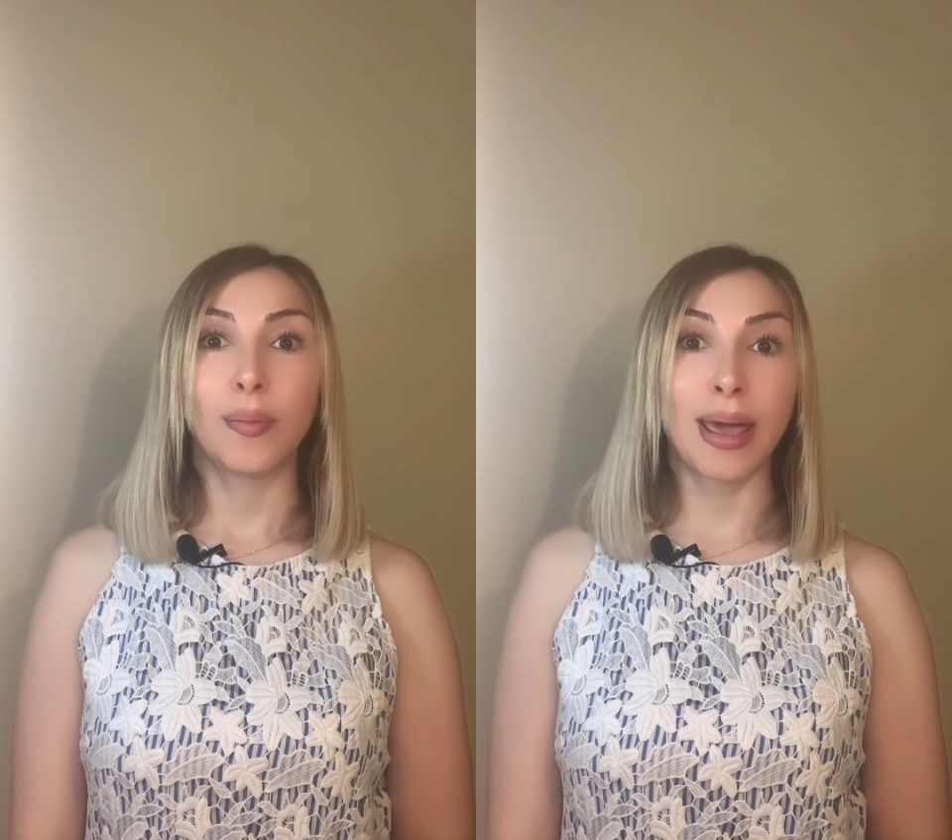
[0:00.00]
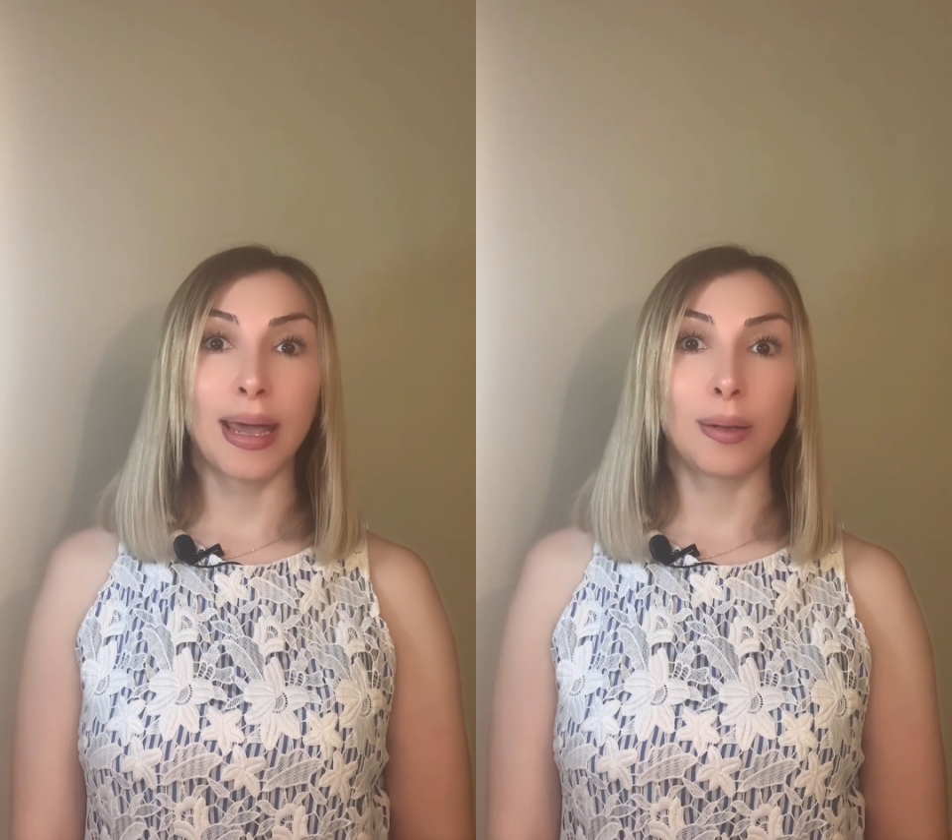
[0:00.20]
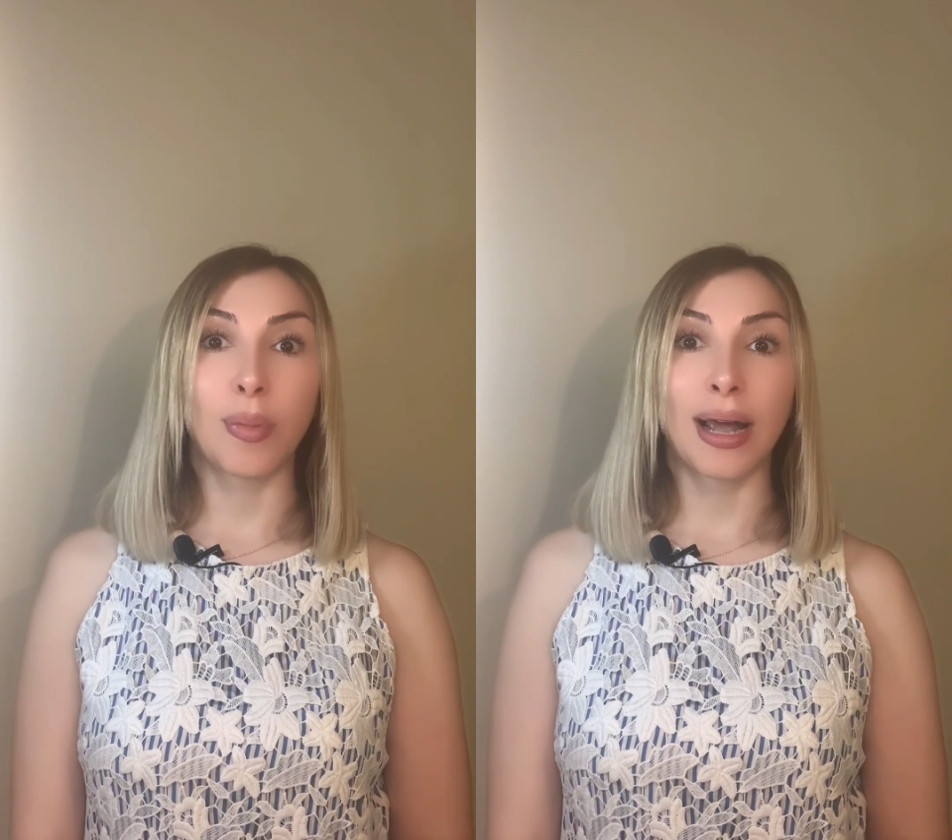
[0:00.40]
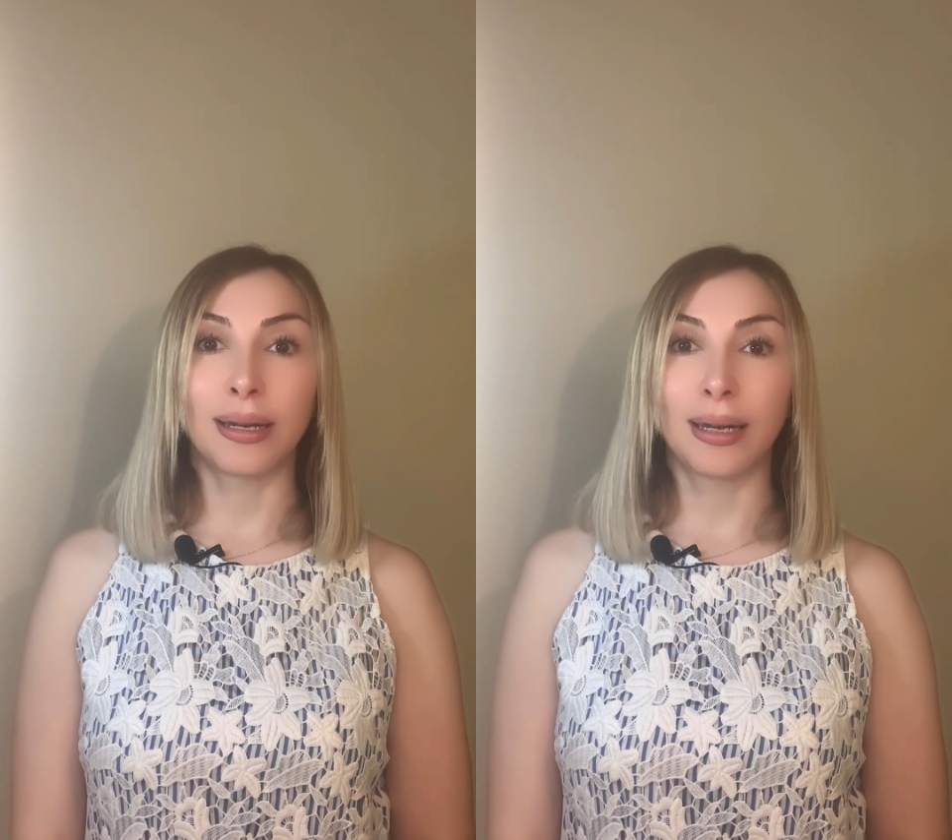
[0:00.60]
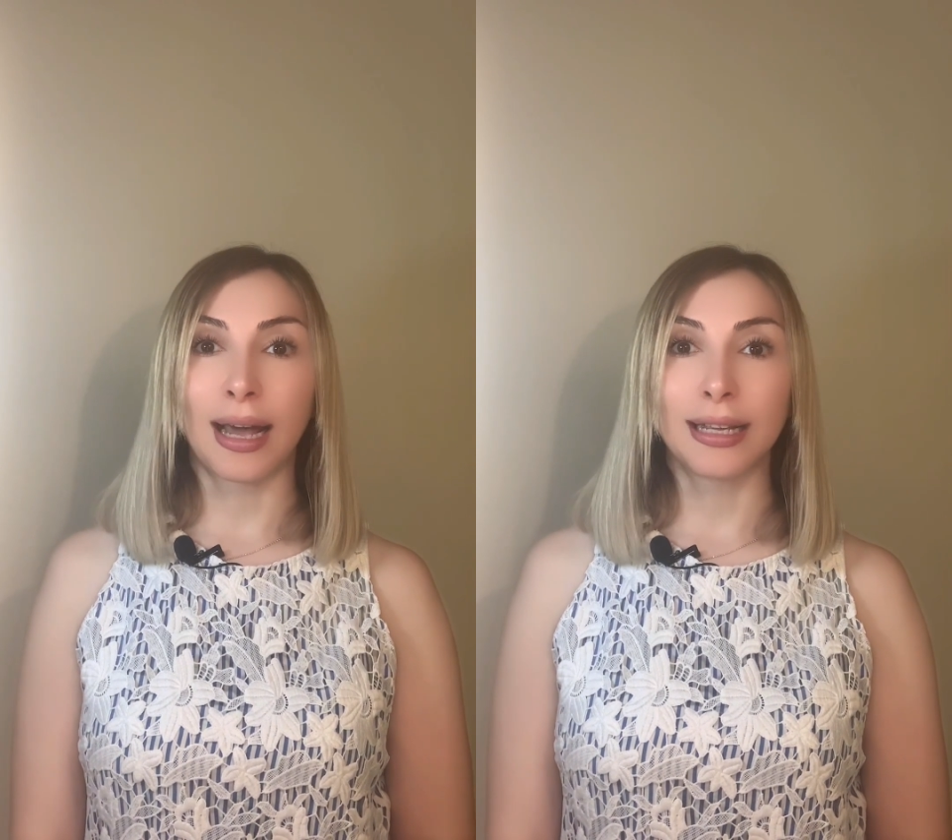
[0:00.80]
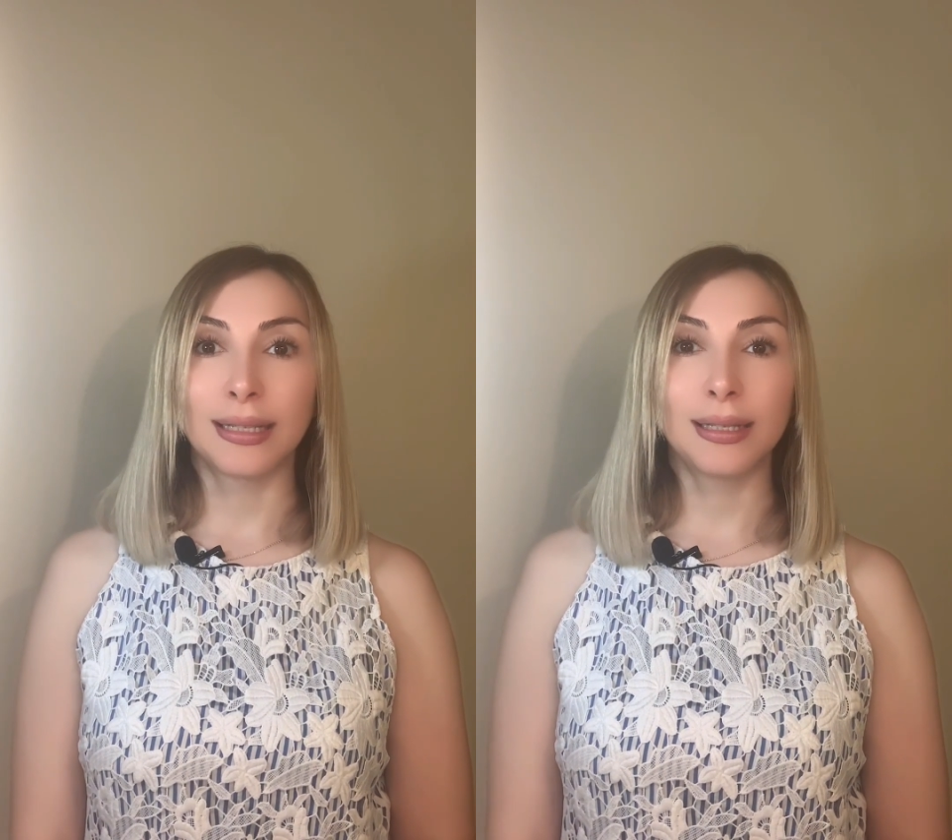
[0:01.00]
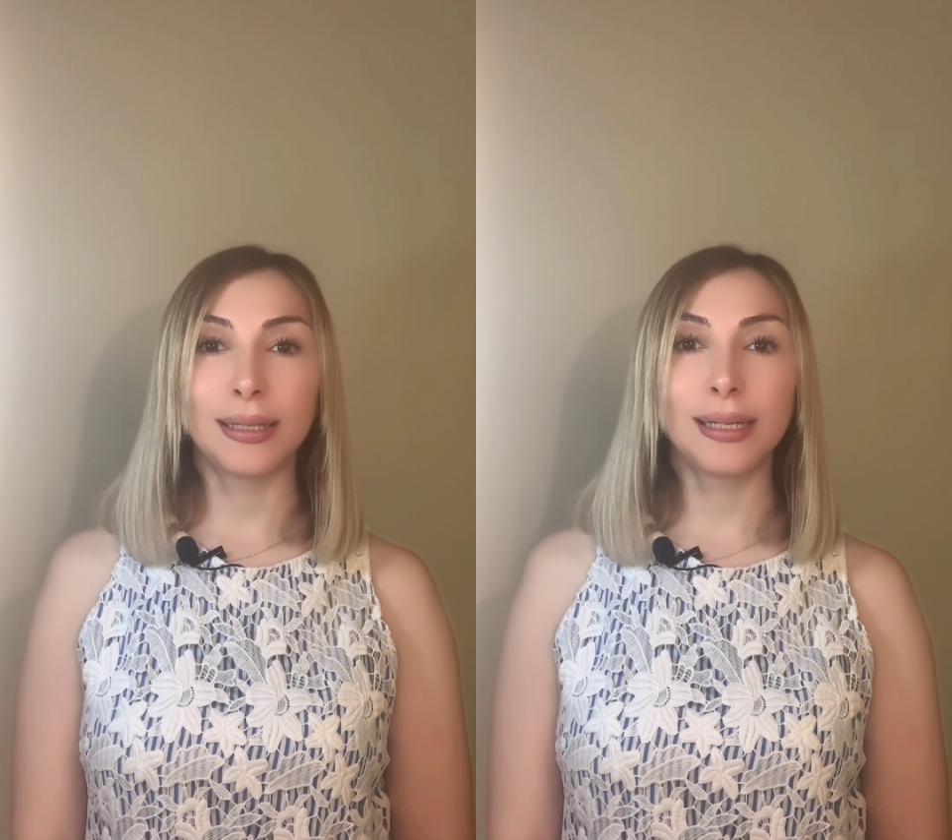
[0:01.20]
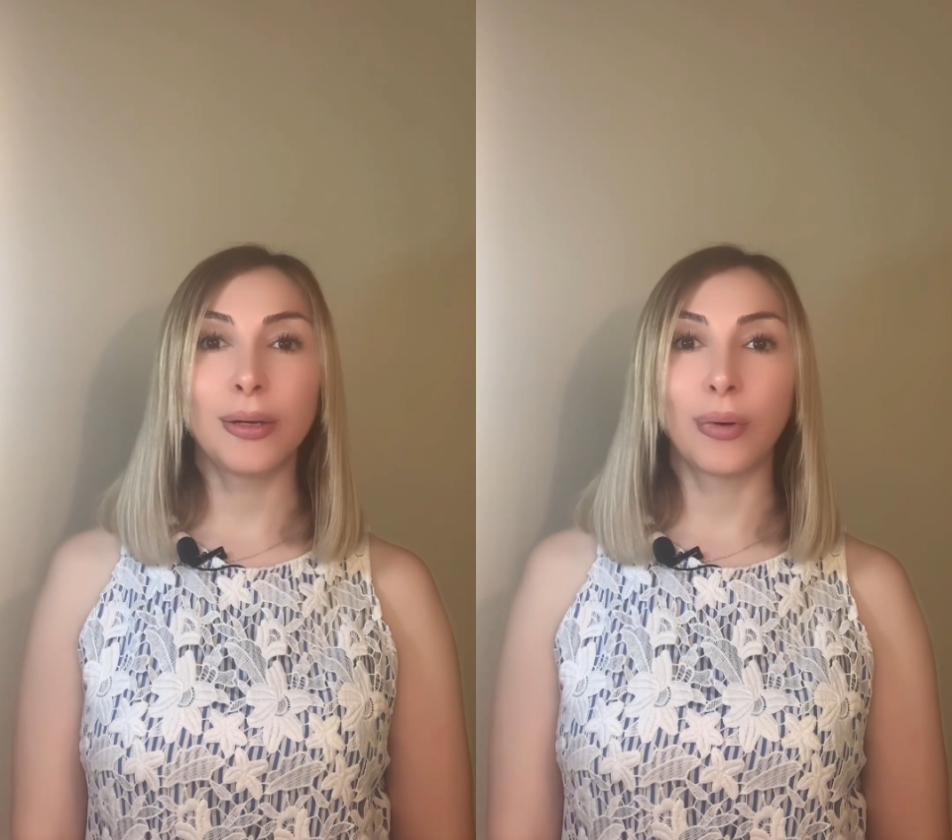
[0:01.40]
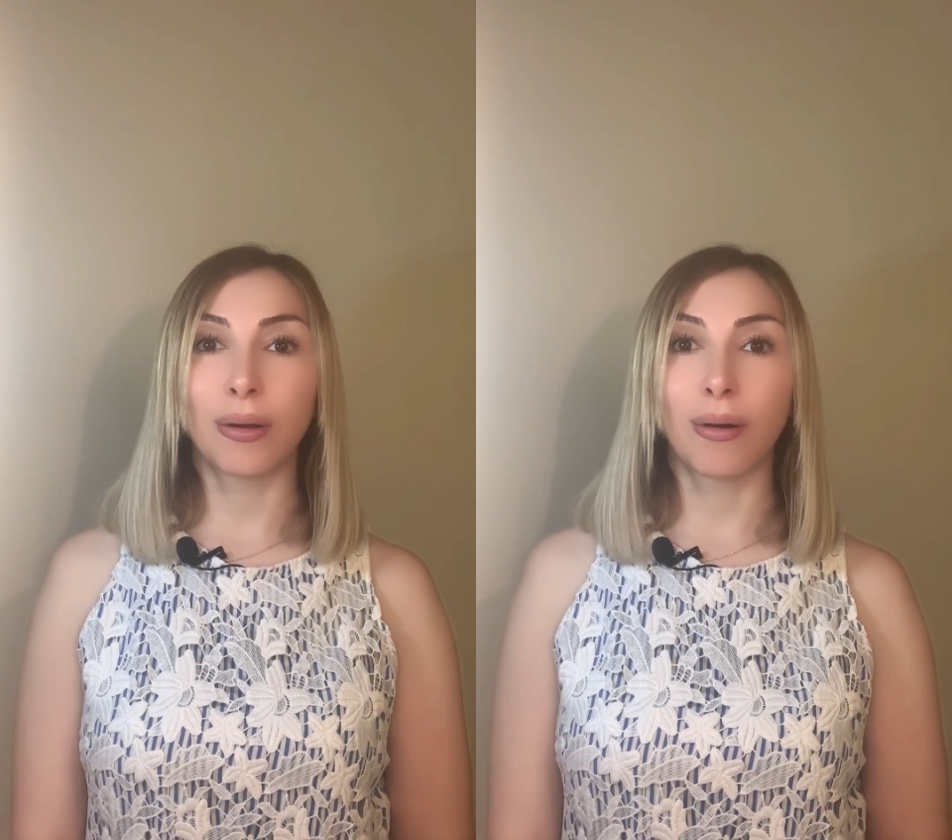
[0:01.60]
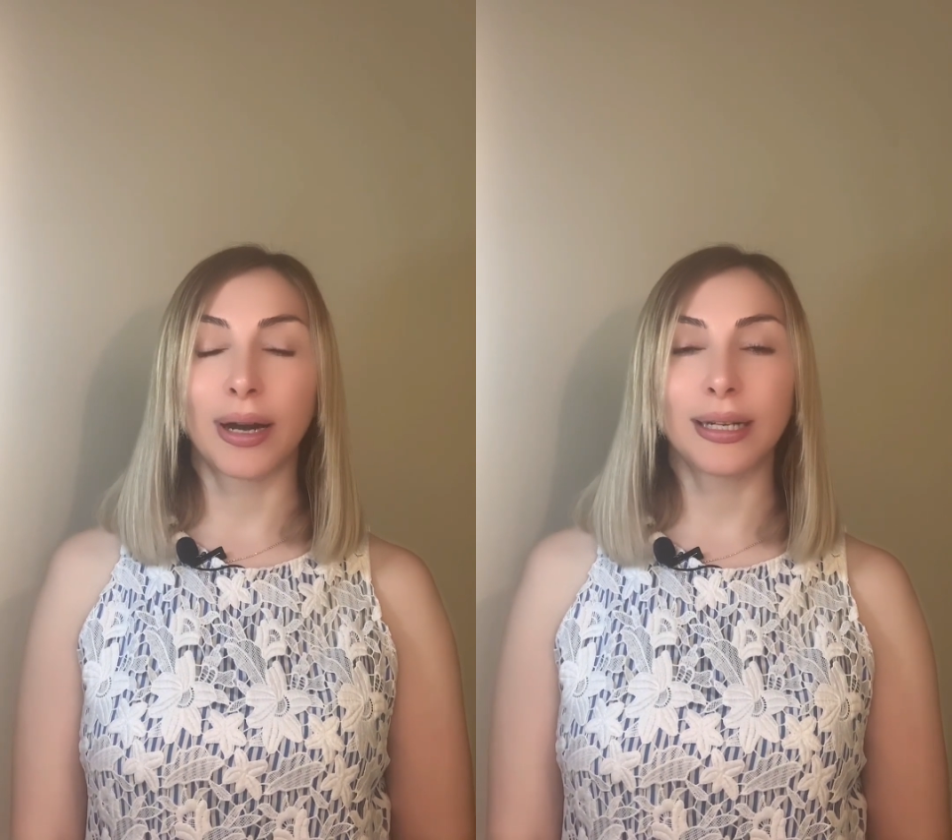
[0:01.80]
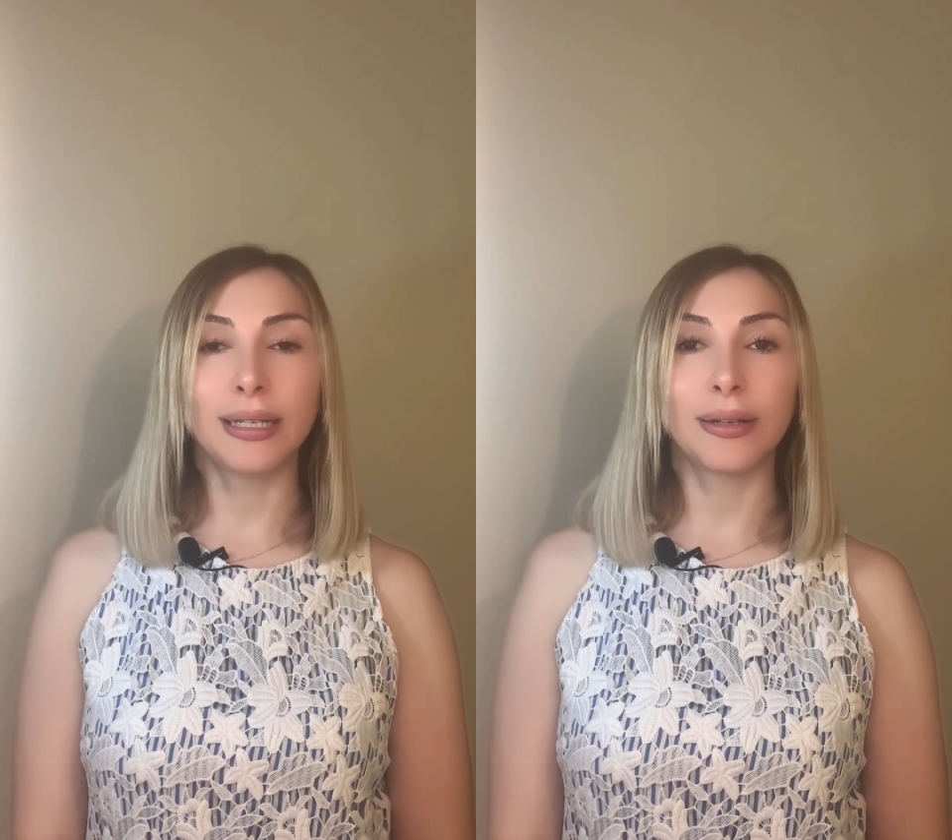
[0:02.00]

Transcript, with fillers: made by the licensee regarding